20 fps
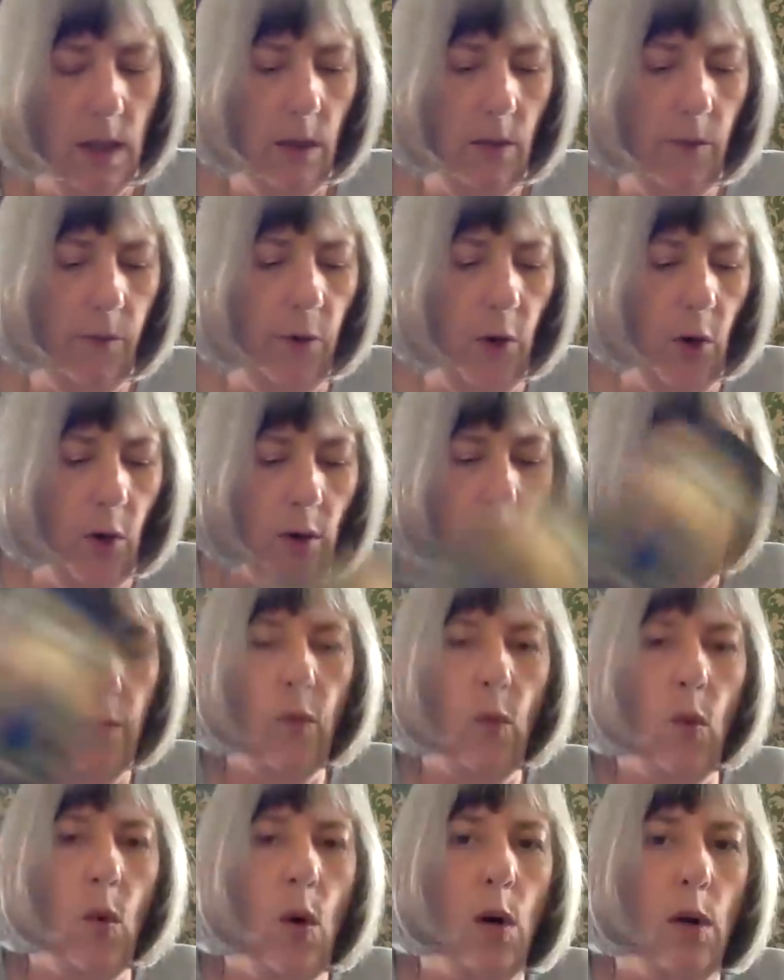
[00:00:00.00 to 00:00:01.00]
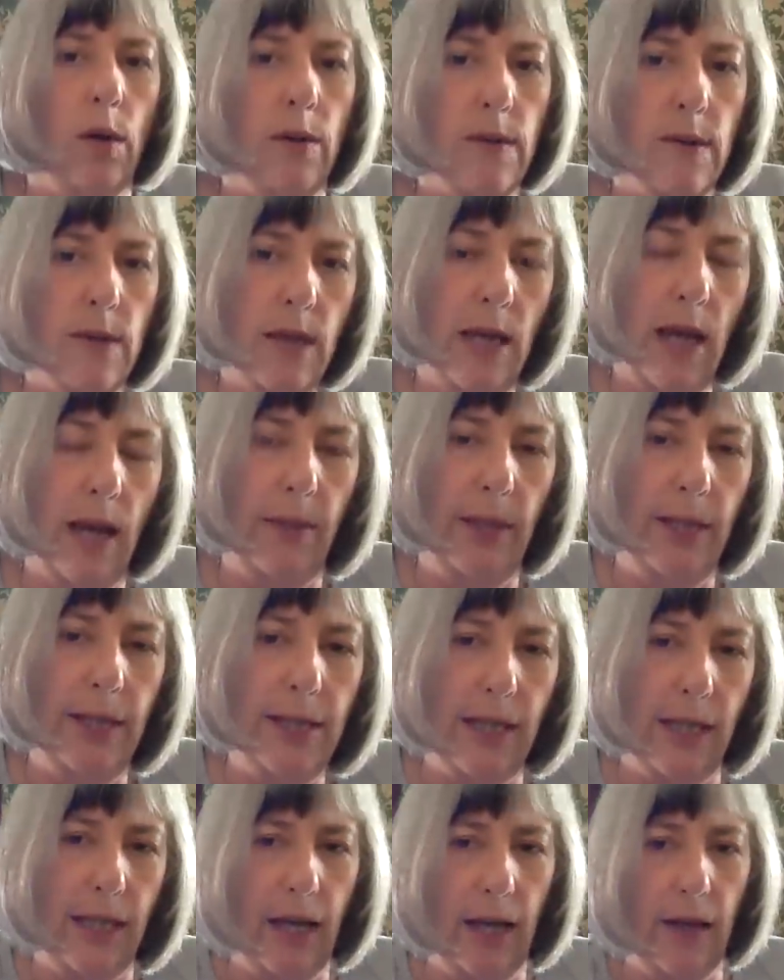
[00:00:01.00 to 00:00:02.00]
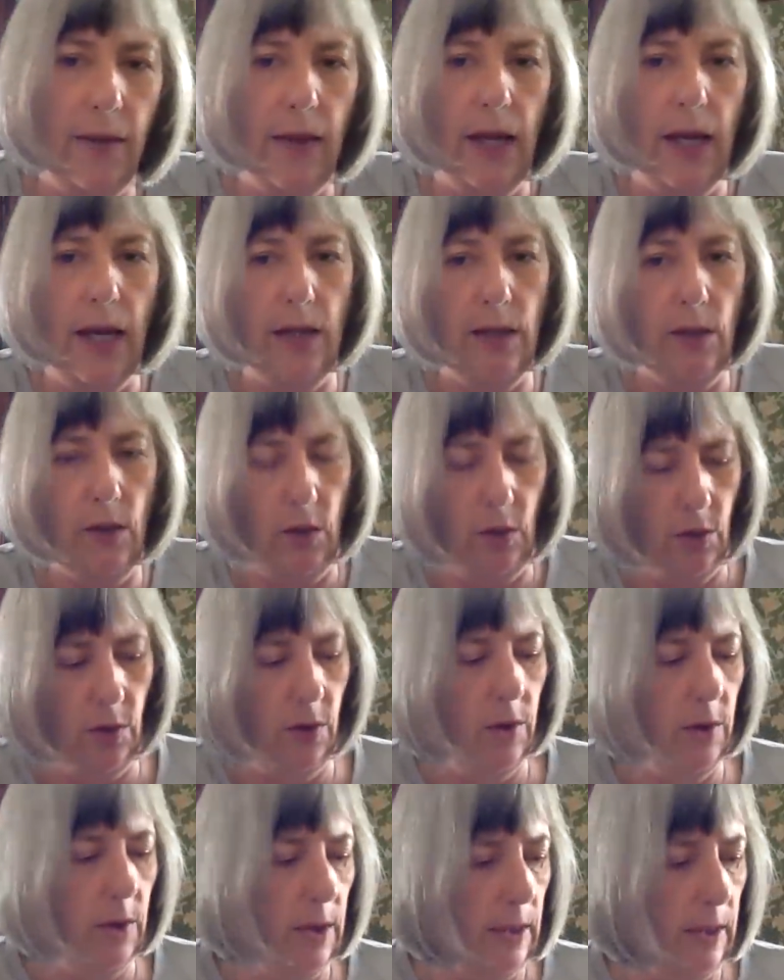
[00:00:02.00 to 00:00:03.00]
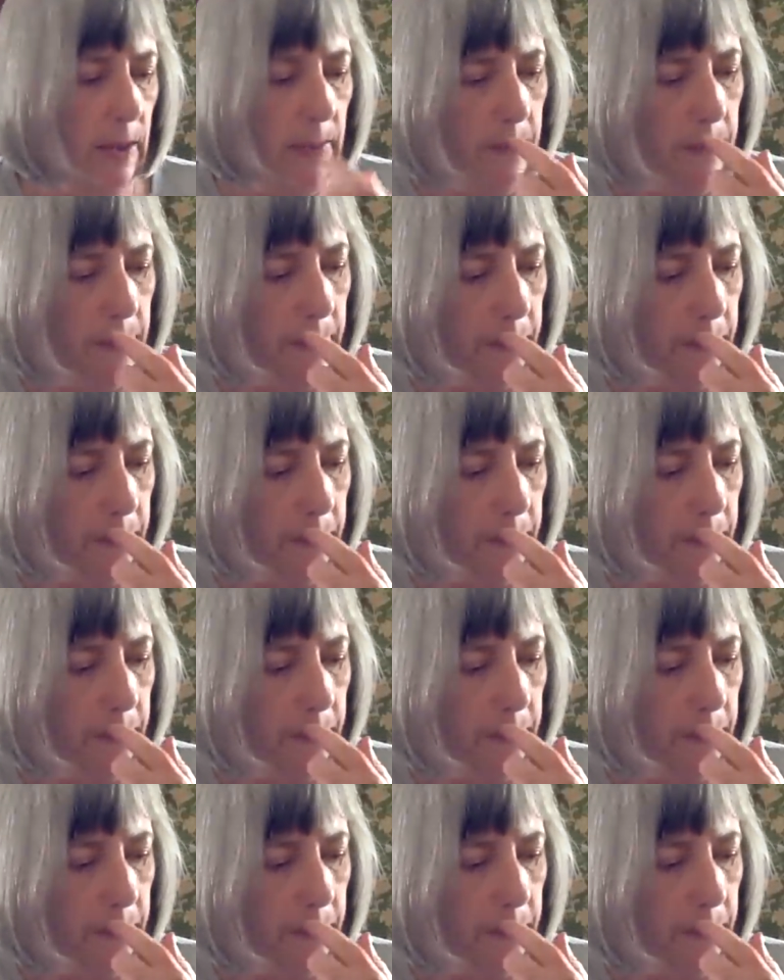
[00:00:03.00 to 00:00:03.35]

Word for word: The Four of Wands coming together and unity.